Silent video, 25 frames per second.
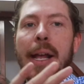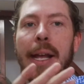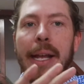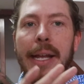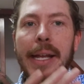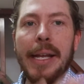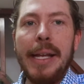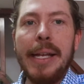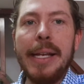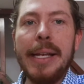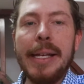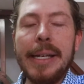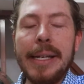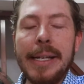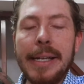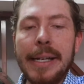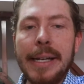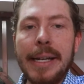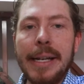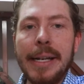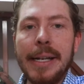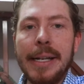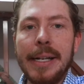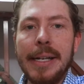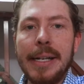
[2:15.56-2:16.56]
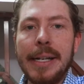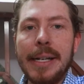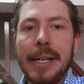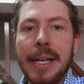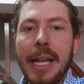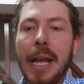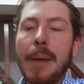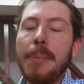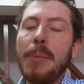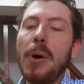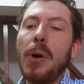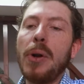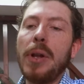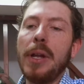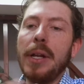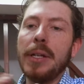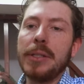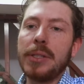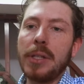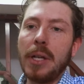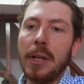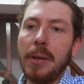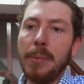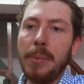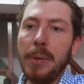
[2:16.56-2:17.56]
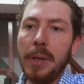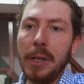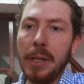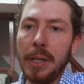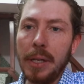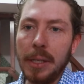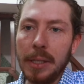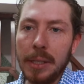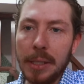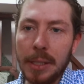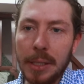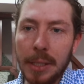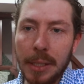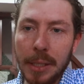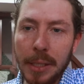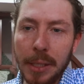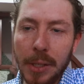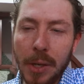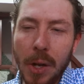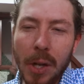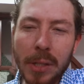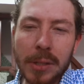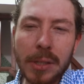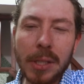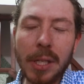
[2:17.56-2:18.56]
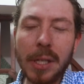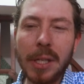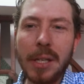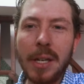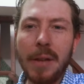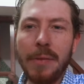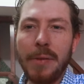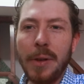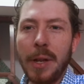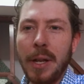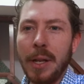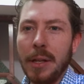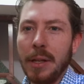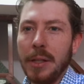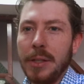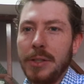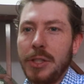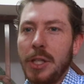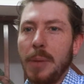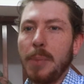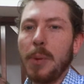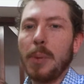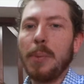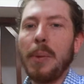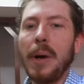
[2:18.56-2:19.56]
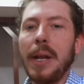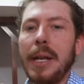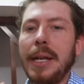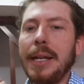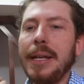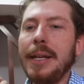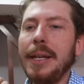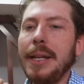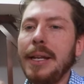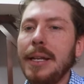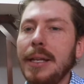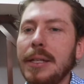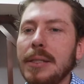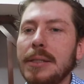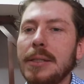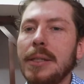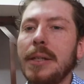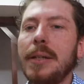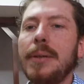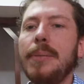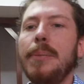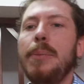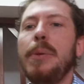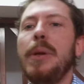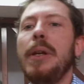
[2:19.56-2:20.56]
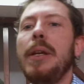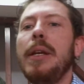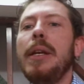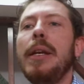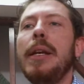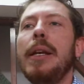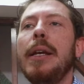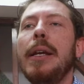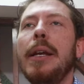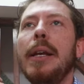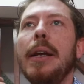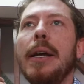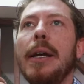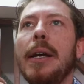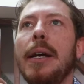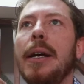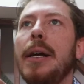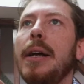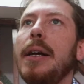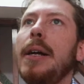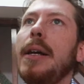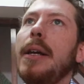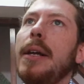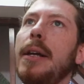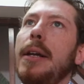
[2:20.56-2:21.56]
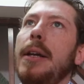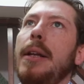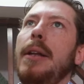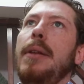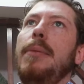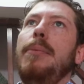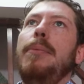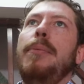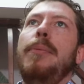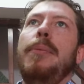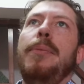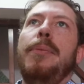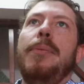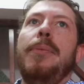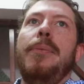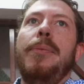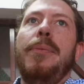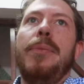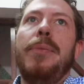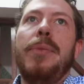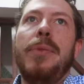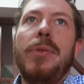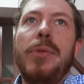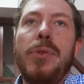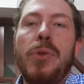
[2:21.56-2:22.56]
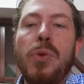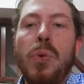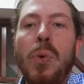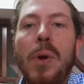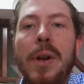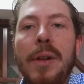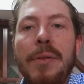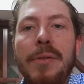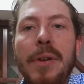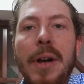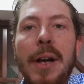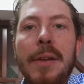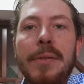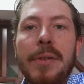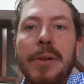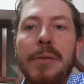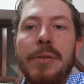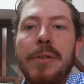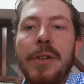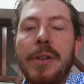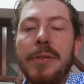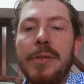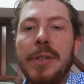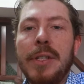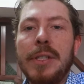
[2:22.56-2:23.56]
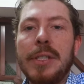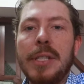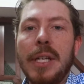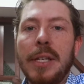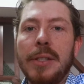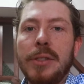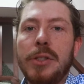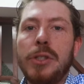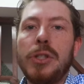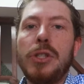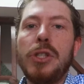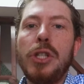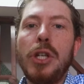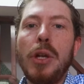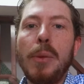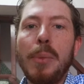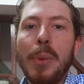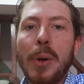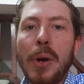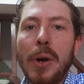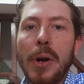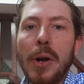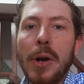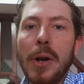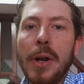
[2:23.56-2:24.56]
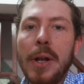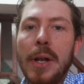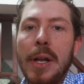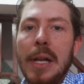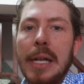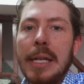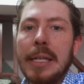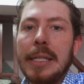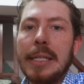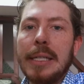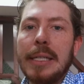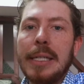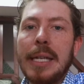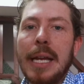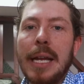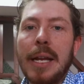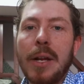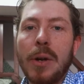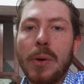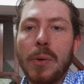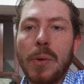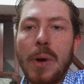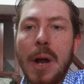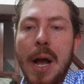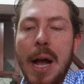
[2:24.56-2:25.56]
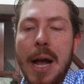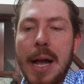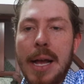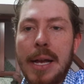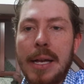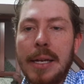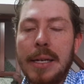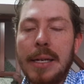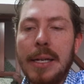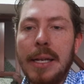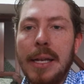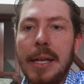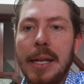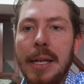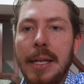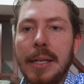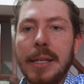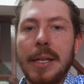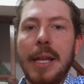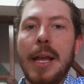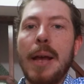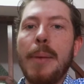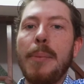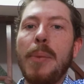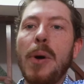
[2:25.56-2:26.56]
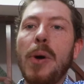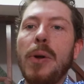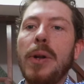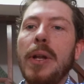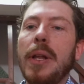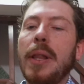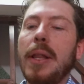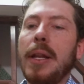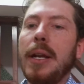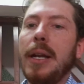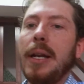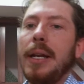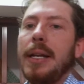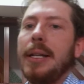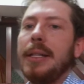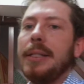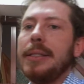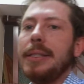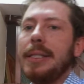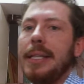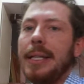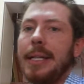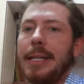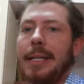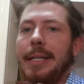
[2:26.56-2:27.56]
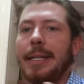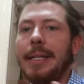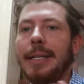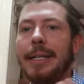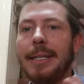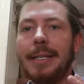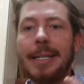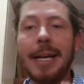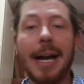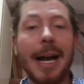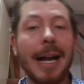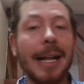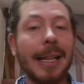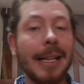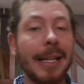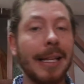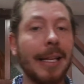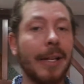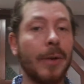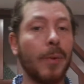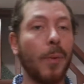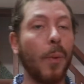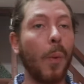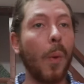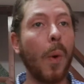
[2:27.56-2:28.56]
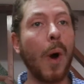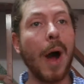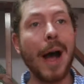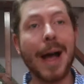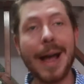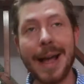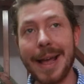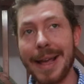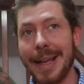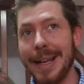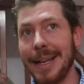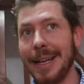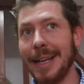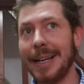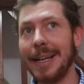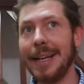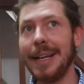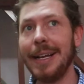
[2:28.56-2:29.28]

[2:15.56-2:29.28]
in Cambodia, it's going to be not significantly cheaper, but it is going to be 25 to 50 cents cheaper to take a ride in Cambodia than it is in Thailand. Why?